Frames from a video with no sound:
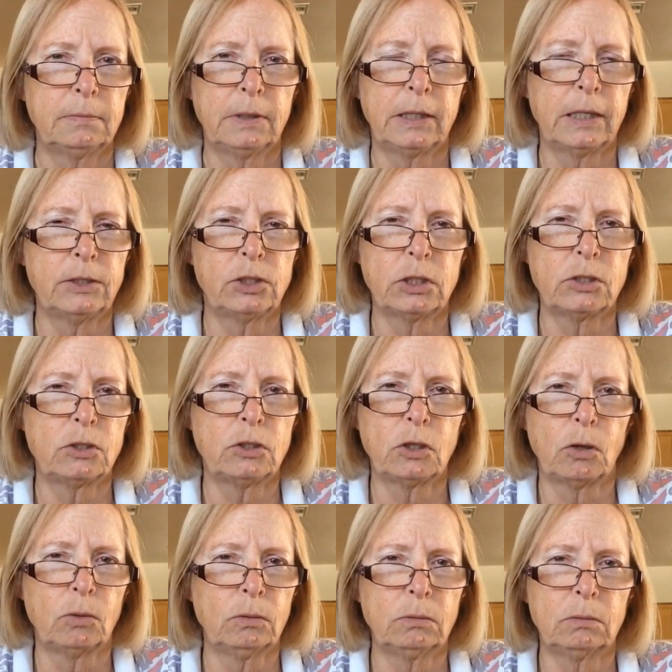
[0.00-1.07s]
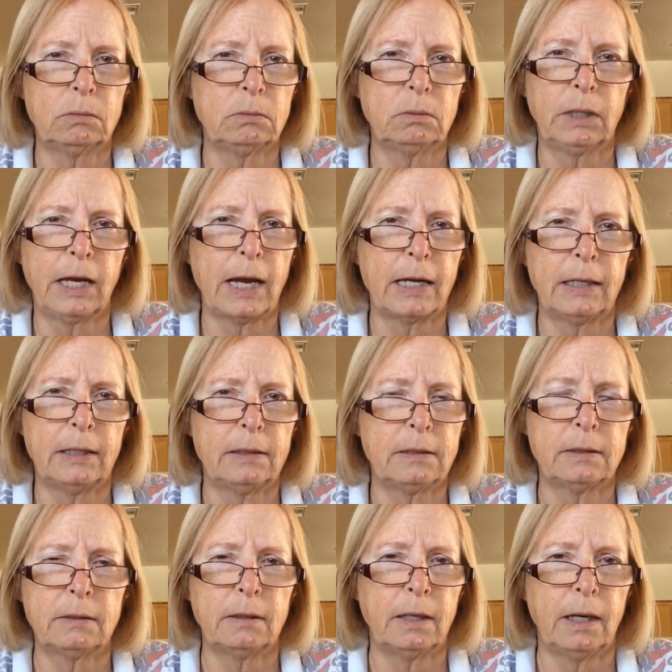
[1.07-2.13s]
they just don't get
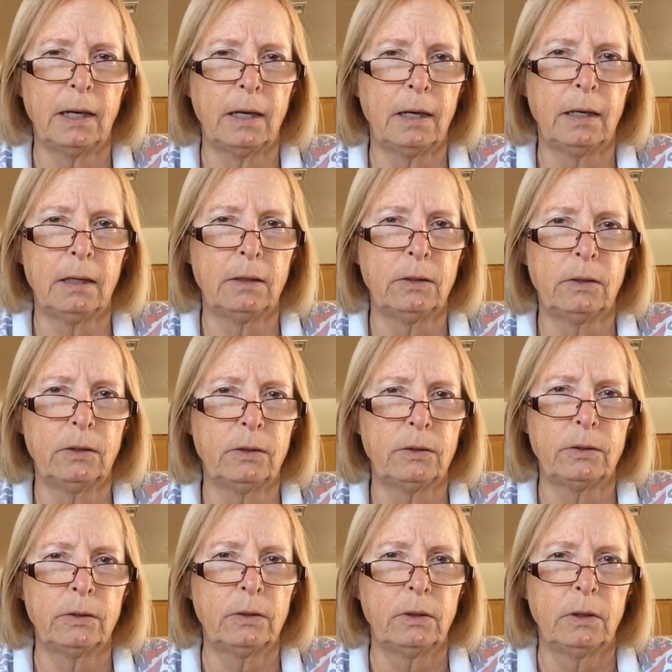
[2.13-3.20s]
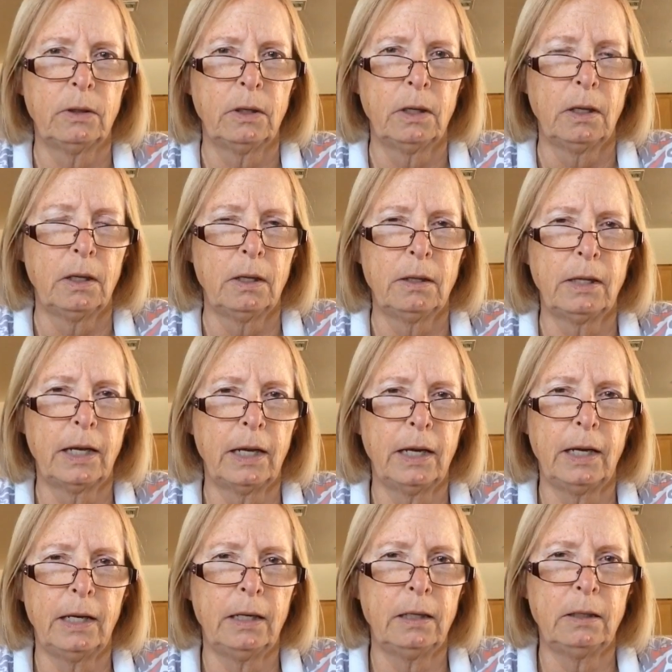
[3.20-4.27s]
it, and
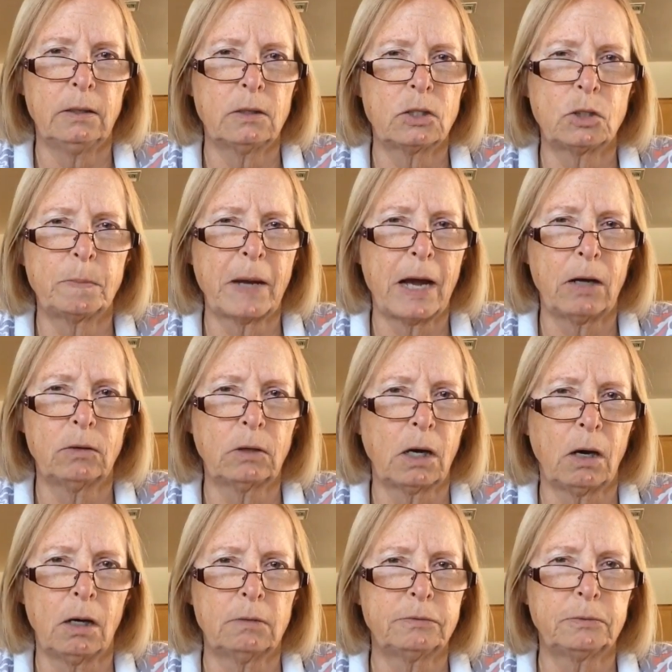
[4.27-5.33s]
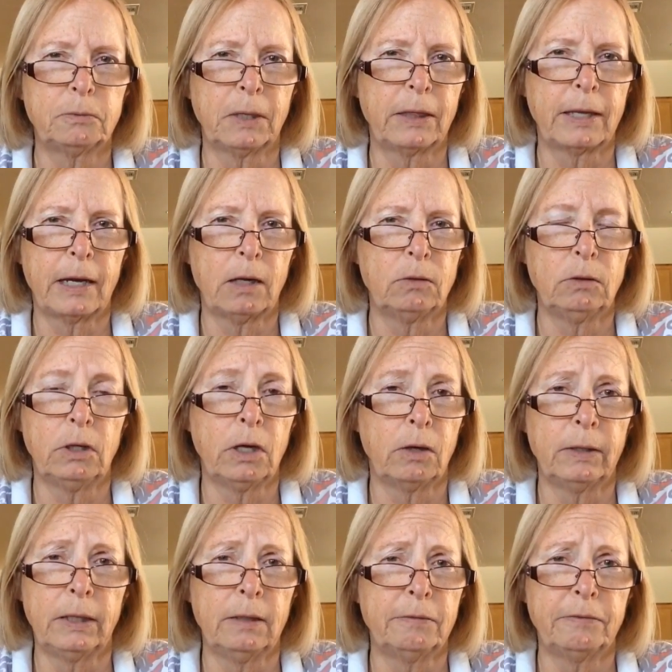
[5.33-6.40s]
they spout off without
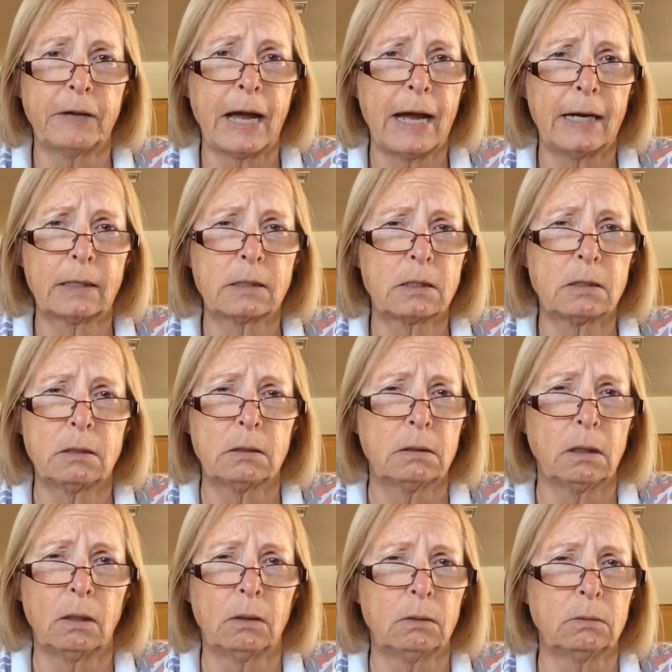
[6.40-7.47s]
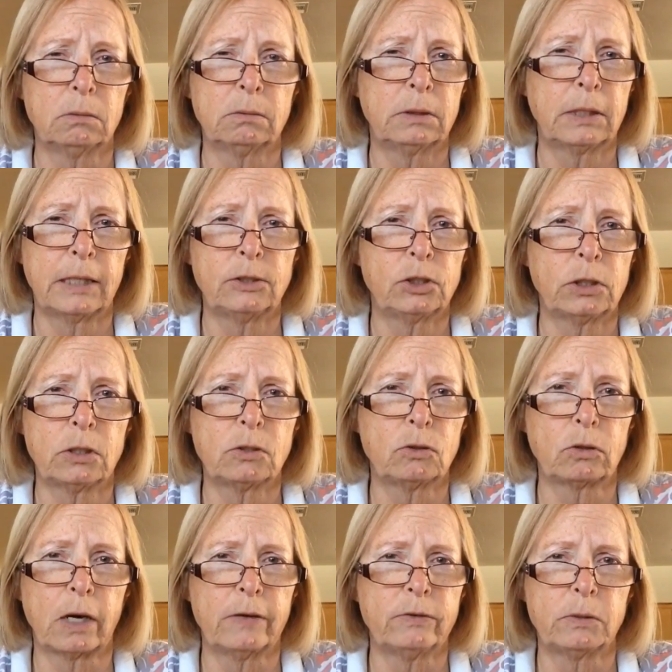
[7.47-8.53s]
knowing the facts. Oh, that just
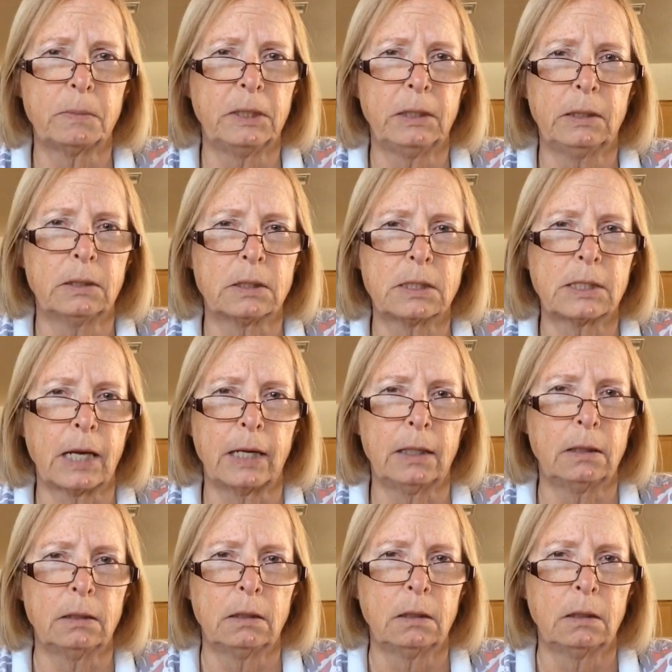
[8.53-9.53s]
drives me insane.